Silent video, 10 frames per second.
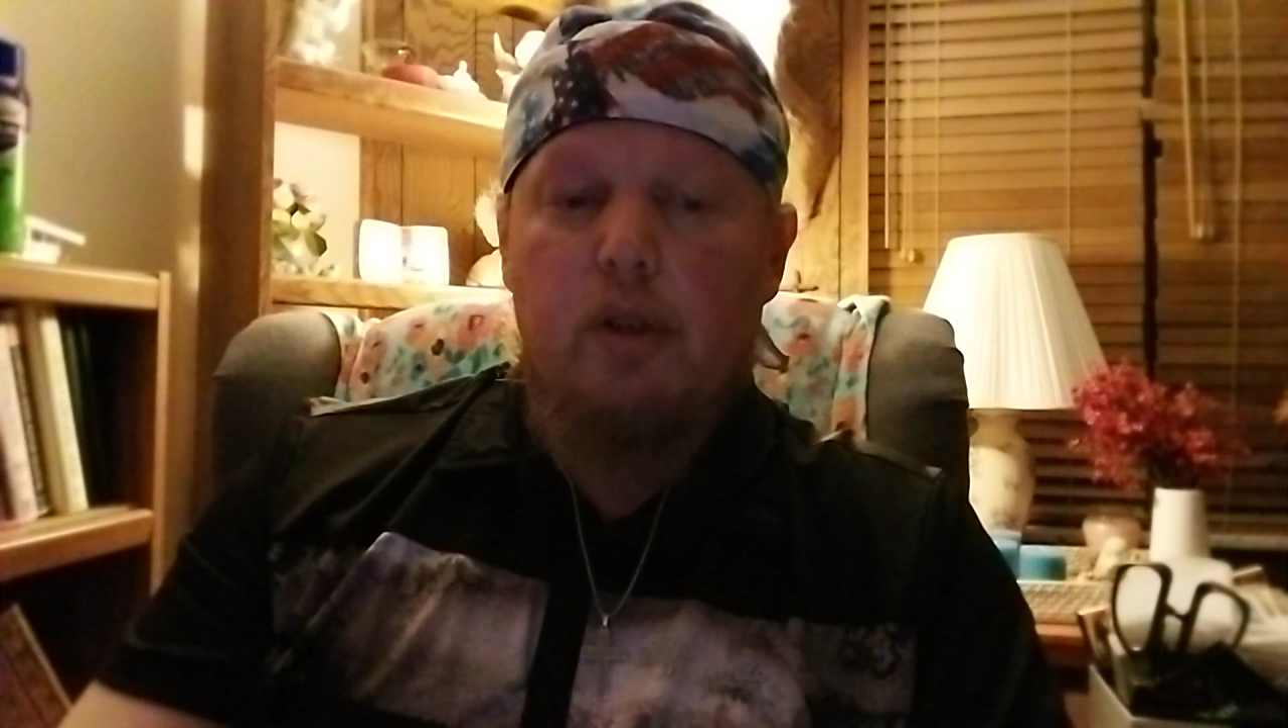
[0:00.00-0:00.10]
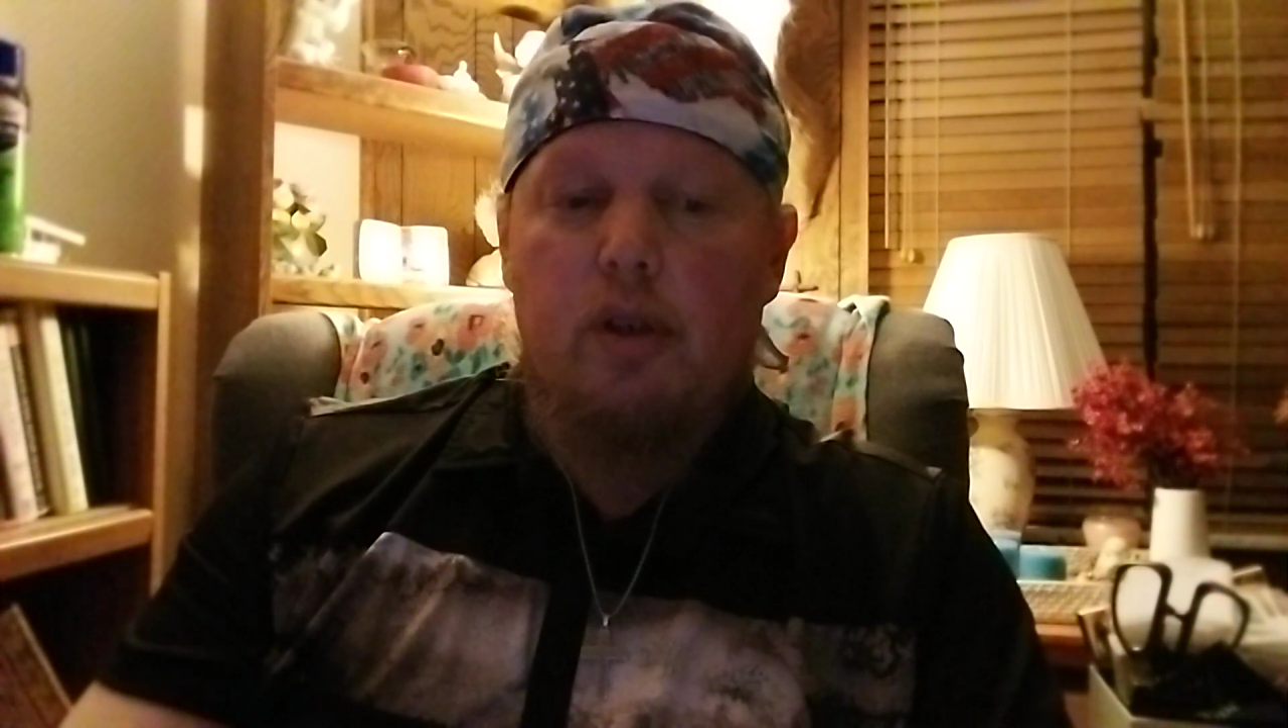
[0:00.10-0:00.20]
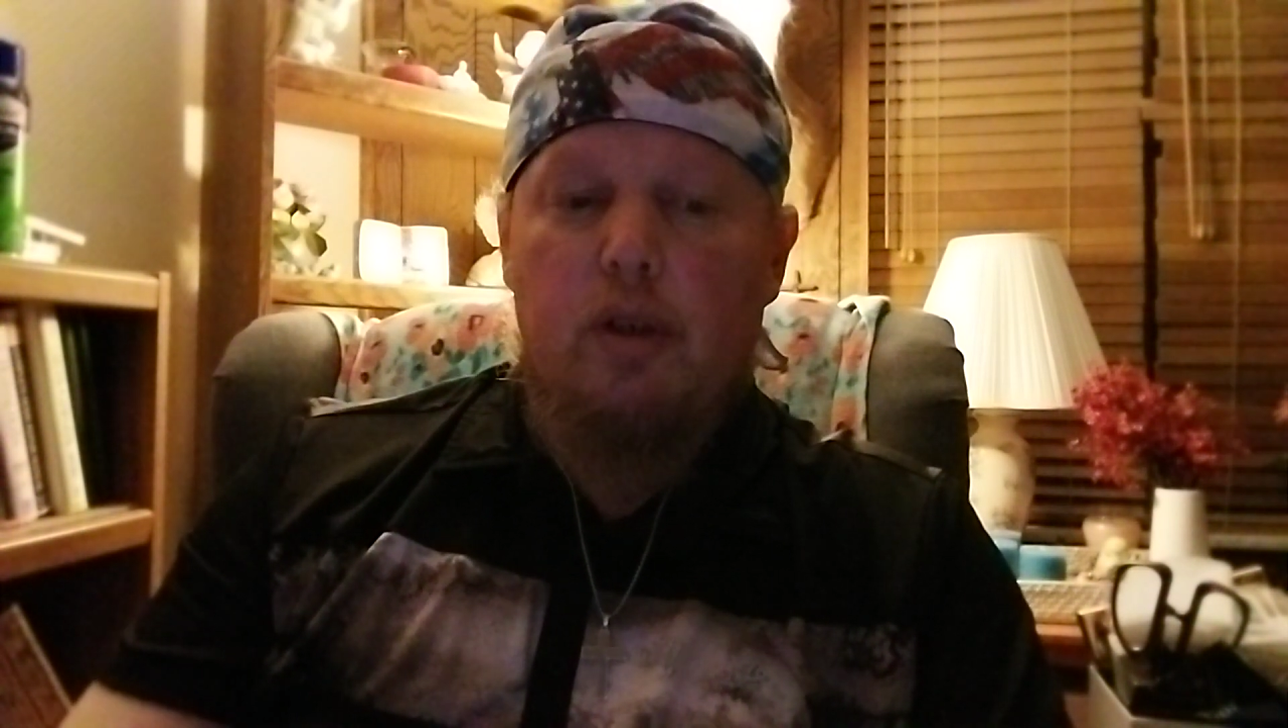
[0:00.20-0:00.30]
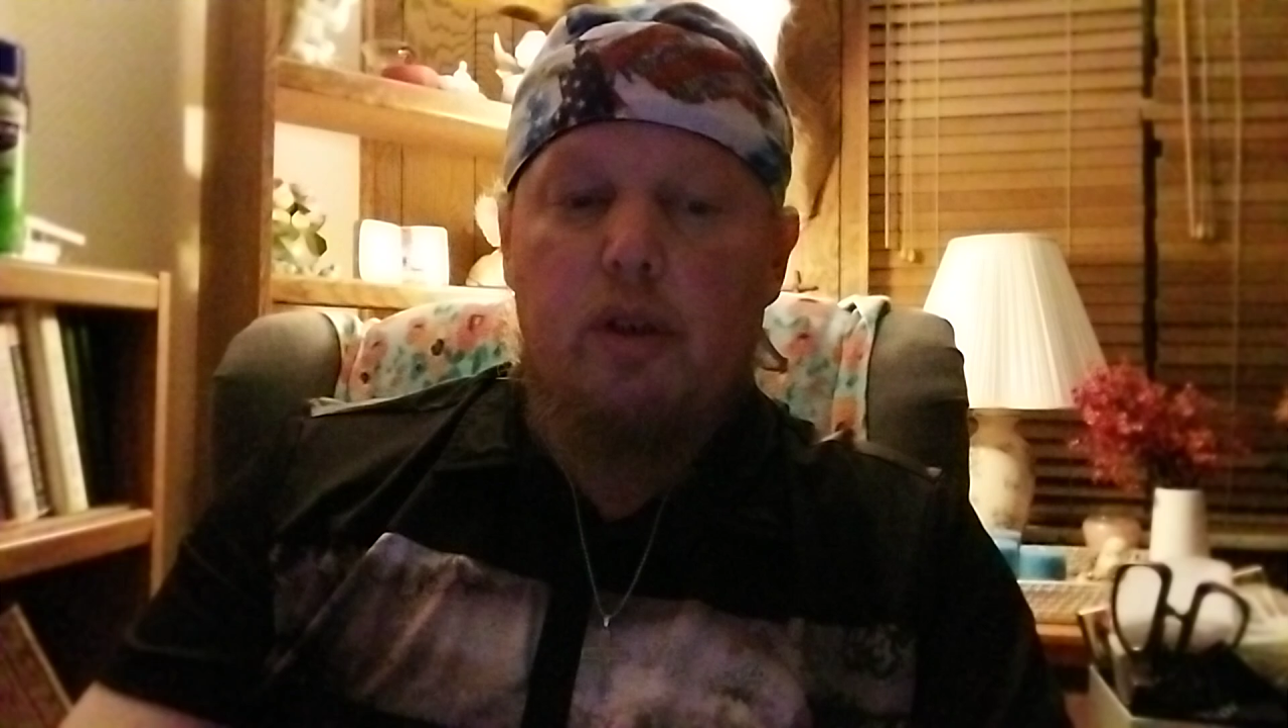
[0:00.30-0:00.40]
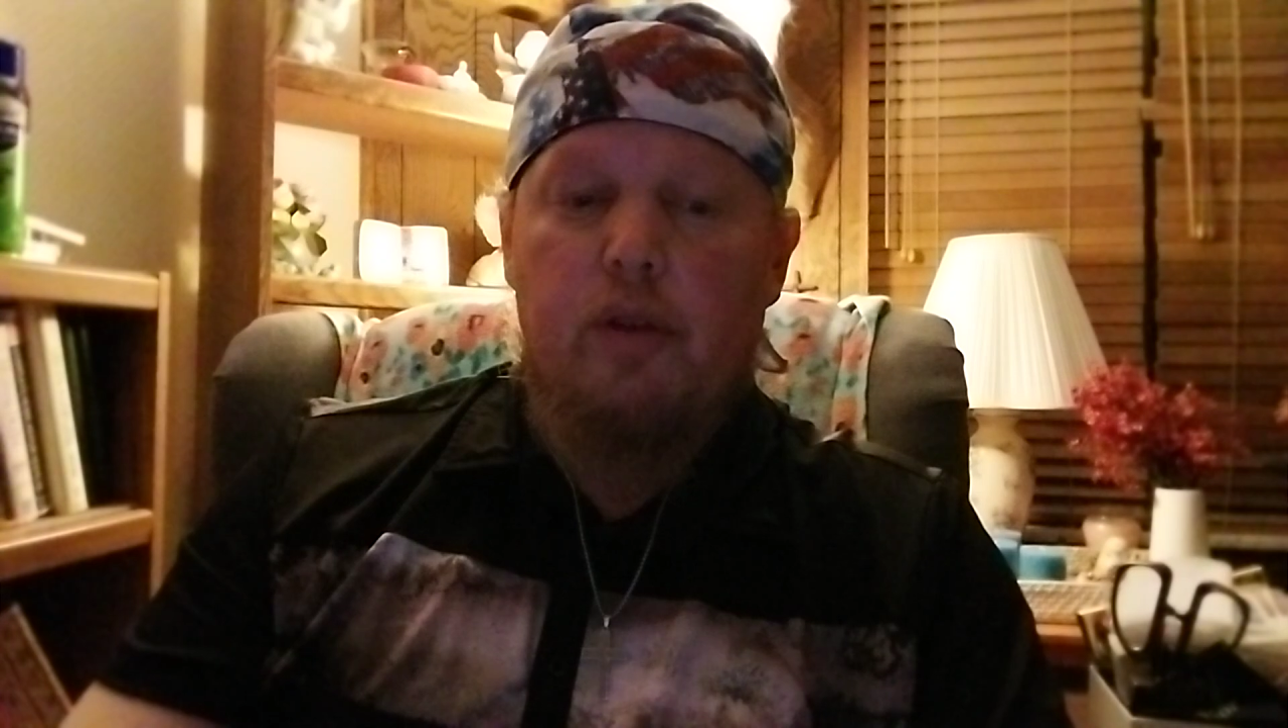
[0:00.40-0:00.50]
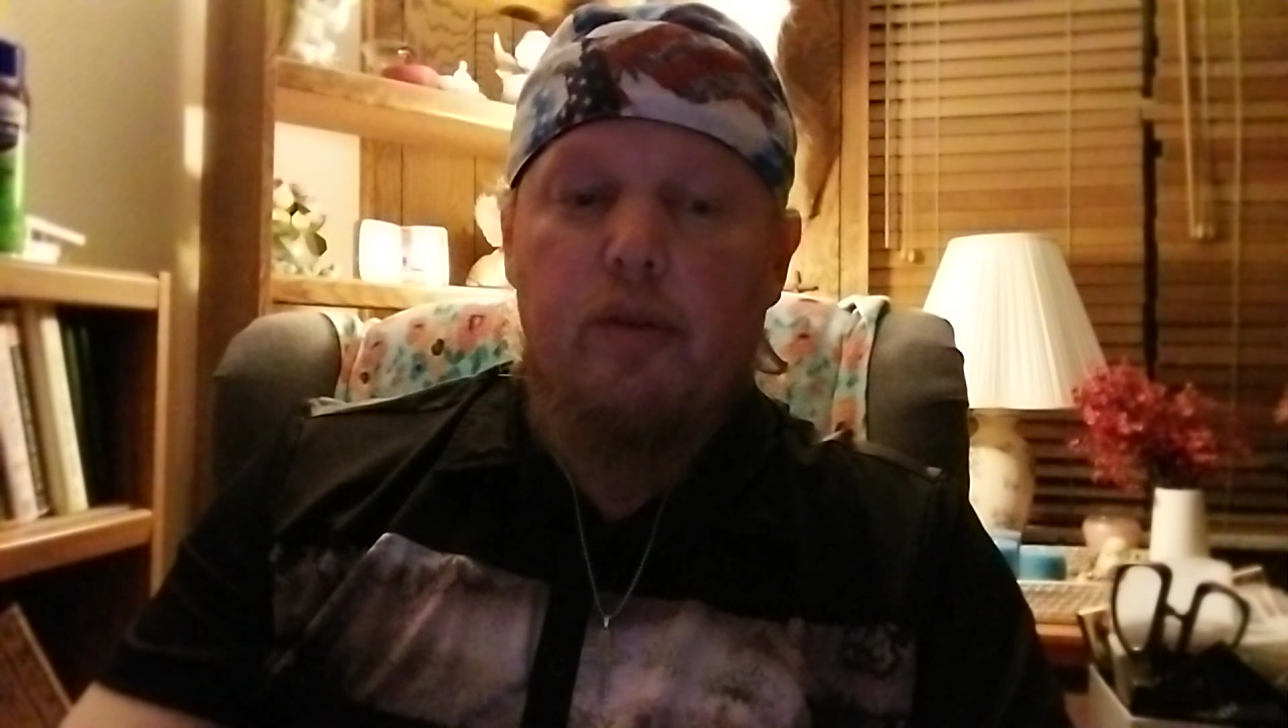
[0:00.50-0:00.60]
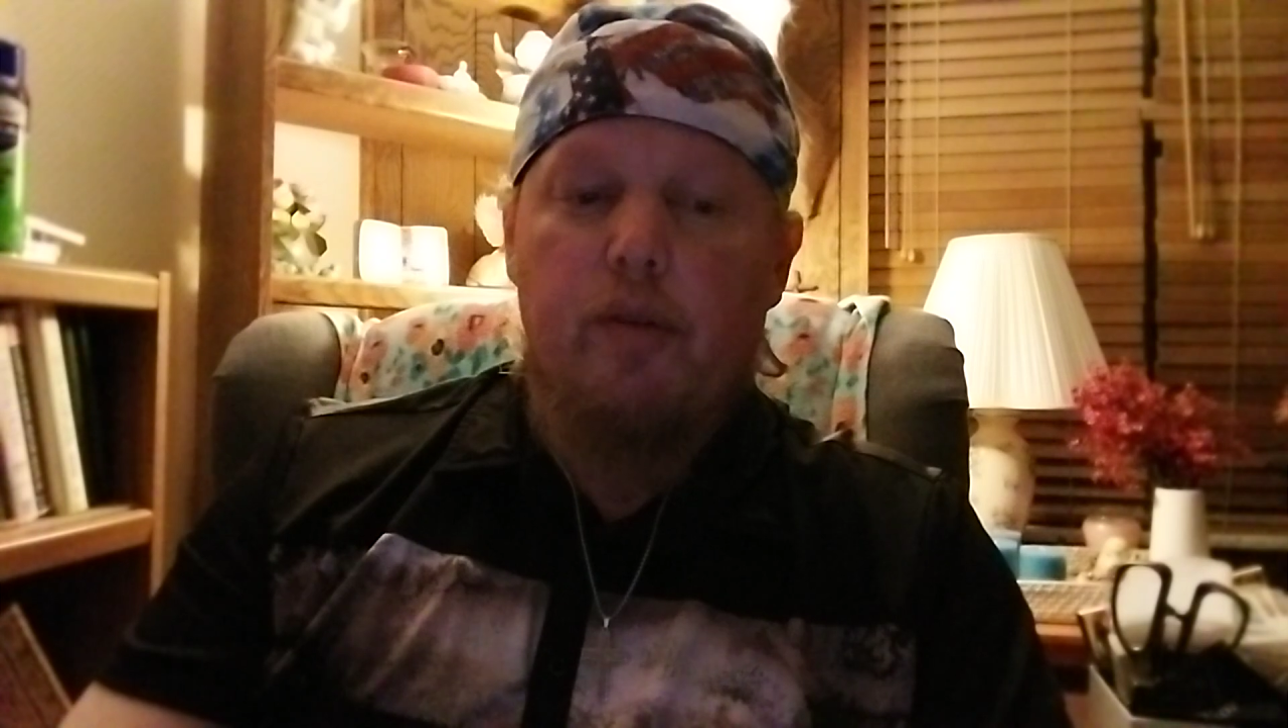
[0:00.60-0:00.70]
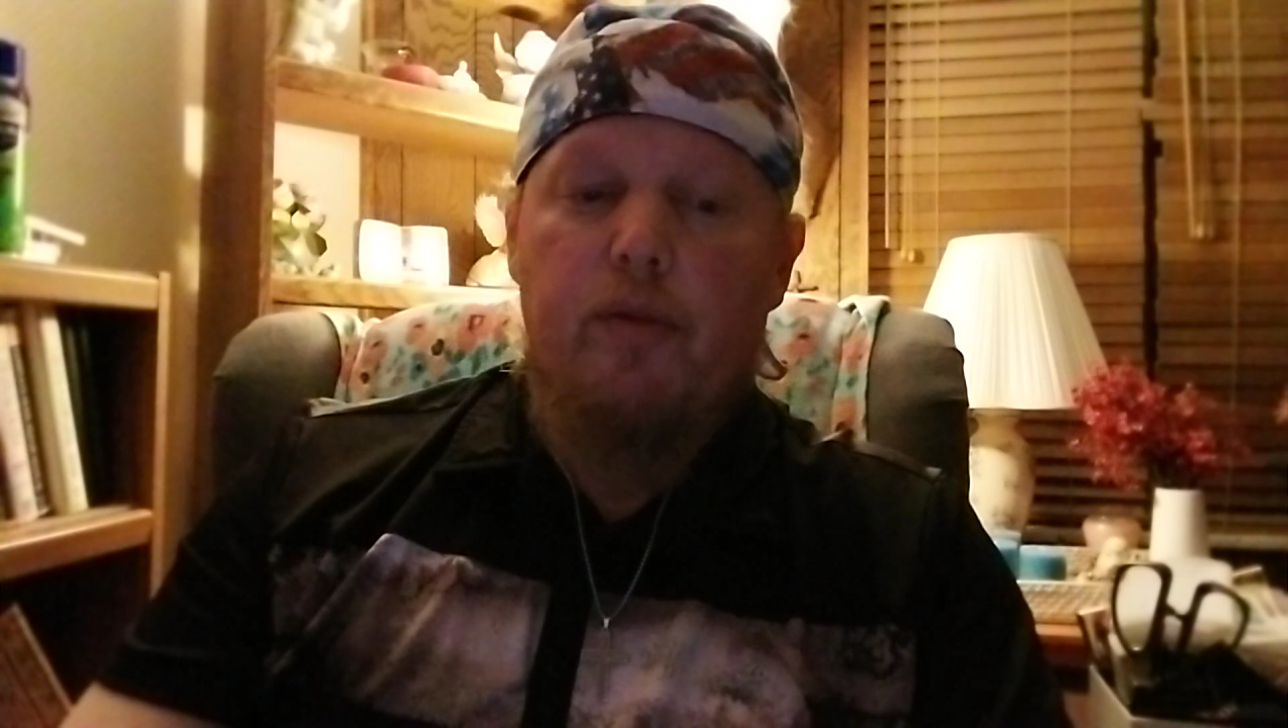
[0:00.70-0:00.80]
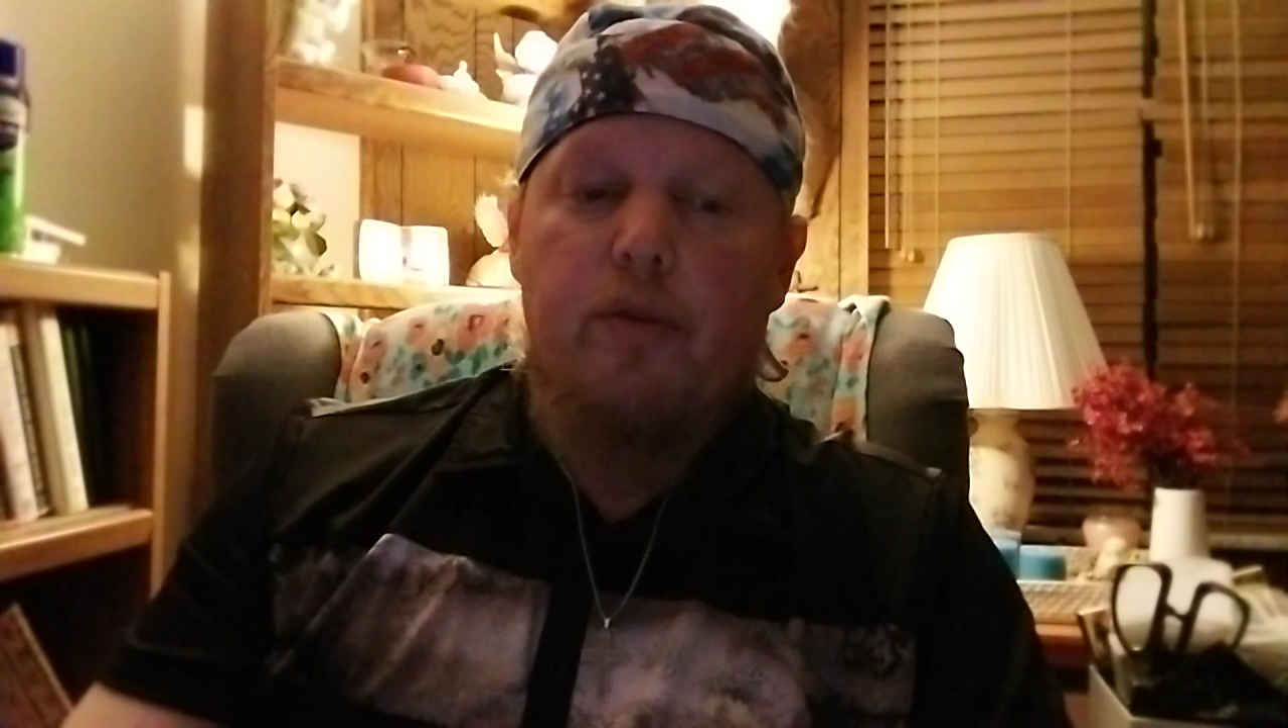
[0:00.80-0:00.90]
are